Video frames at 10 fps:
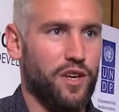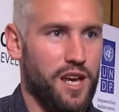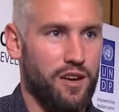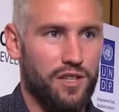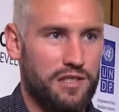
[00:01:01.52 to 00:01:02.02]

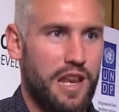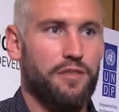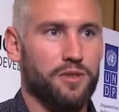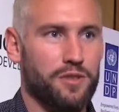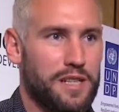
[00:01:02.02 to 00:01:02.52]
adherence
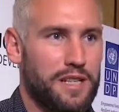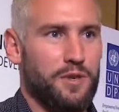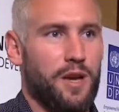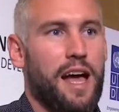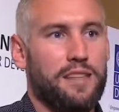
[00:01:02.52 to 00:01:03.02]
level.
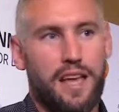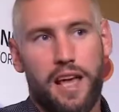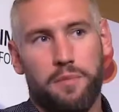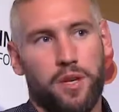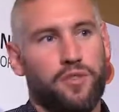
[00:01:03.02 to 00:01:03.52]
So it has that
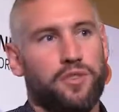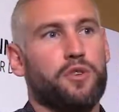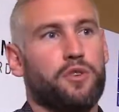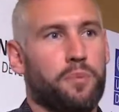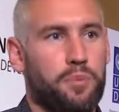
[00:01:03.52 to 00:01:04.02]
element of
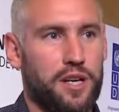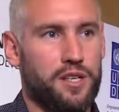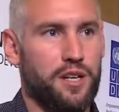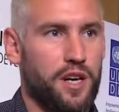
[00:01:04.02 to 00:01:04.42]
social pressure